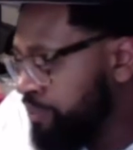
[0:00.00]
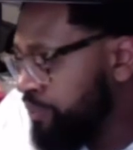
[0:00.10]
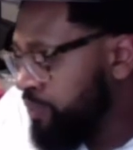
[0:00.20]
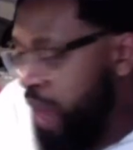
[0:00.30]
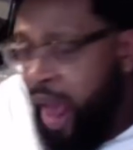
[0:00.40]

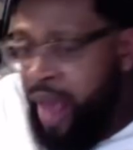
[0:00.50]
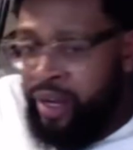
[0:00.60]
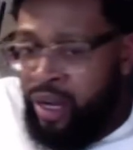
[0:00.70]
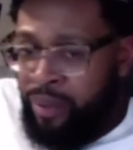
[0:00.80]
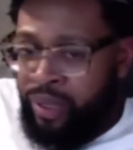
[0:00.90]
I ended
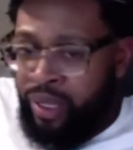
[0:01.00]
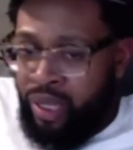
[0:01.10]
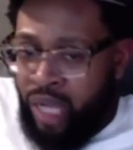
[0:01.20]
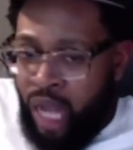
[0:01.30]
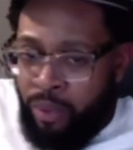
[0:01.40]
up getting a
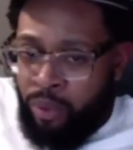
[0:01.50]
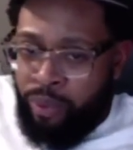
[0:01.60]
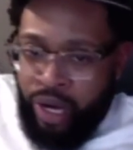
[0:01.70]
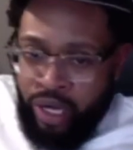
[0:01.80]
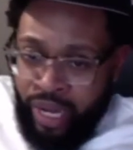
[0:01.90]
couple
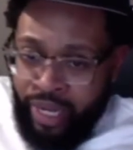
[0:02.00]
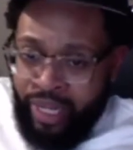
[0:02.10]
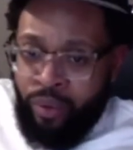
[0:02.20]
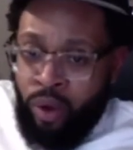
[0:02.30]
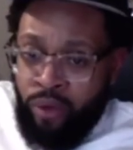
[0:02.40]
pairs. I didn't
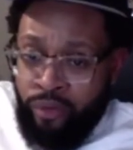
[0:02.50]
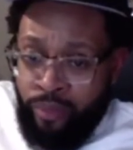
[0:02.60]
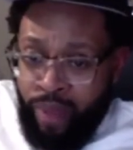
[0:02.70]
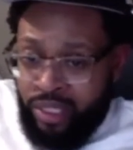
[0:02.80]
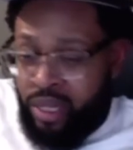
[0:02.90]
get one for
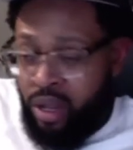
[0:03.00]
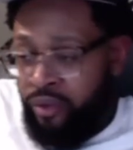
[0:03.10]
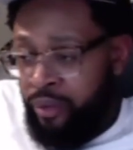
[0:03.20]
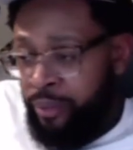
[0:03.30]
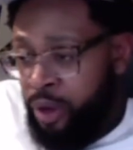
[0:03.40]
myself.
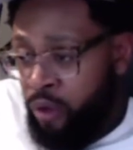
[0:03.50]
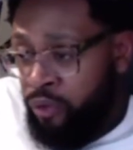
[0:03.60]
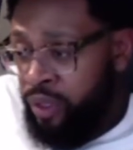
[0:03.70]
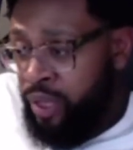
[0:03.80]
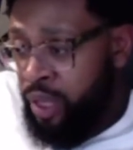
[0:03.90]
I'm gonna
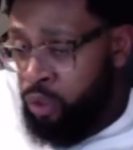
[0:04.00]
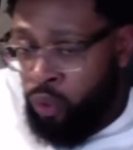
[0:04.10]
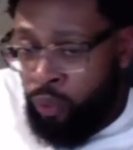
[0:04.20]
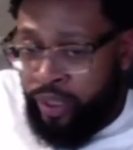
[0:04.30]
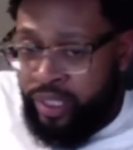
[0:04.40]
hopefully they'll do
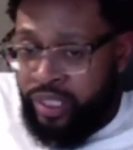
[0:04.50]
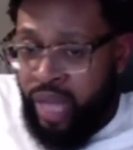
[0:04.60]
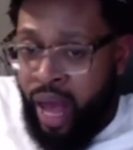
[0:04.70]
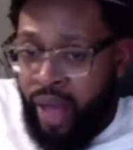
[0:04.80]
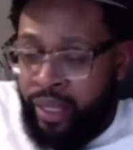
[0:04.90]
a
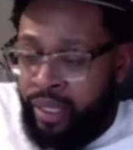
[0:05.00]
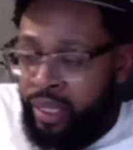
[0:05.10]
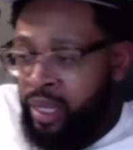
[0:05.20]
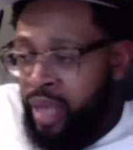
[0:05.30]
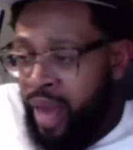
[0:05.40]
restock.
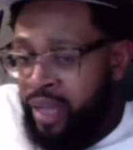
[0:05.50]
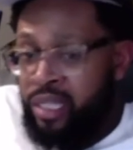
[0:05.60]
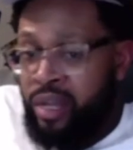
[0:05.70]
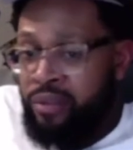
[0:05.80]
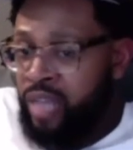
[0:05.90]
Had a
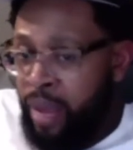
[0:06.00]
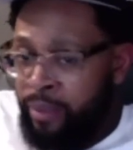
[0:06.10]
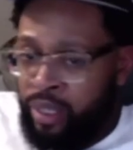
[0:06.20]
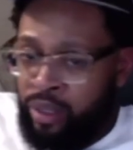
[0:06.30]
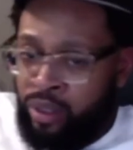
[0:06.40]
tough time
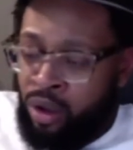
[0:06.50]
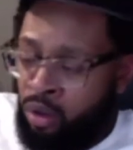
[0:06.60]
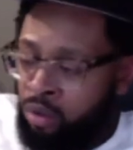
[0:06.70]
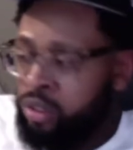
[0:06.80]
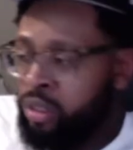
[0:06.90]
getting
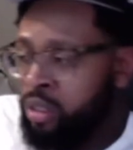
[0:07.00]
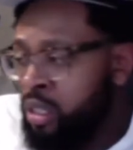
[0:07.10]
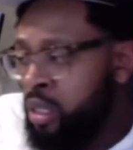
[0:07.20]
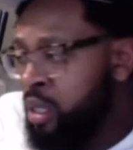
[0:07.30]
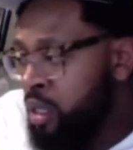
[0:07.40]
those,
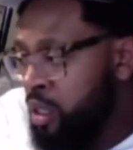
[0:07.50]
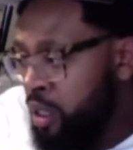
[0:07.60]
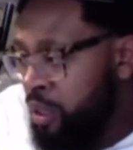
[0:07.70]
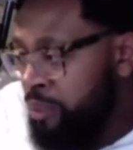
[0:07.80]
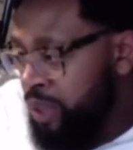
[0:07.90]

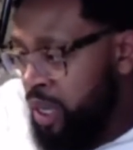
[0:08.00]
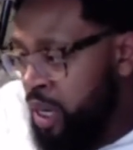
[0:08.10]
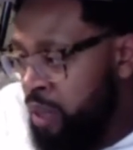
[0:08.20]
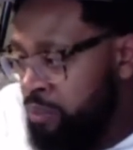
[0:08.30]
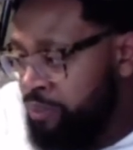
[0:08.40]
but
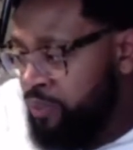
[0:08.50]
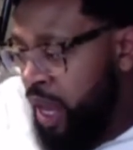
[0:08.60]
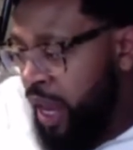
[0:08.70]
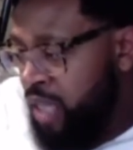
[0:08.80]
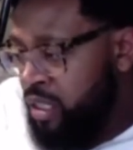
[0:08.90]
I
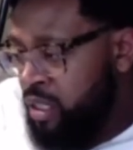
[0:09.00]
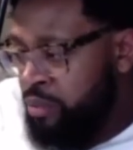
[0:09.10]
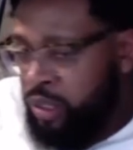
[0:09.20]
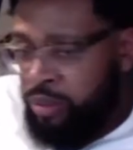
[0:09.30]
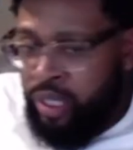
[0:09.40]
got some
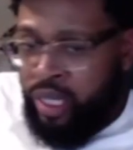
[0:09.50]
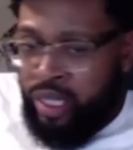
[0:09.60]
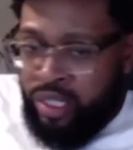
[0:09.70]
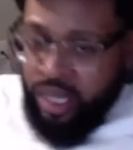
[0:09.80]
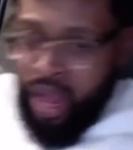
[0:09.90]
kid
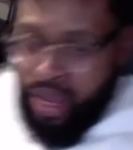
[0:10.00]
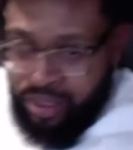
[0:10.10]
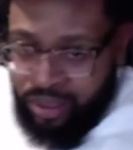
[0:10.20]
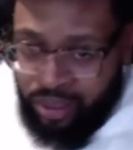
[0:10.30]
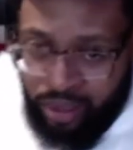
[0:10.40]

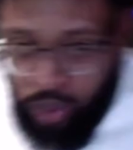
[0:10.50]
sizes and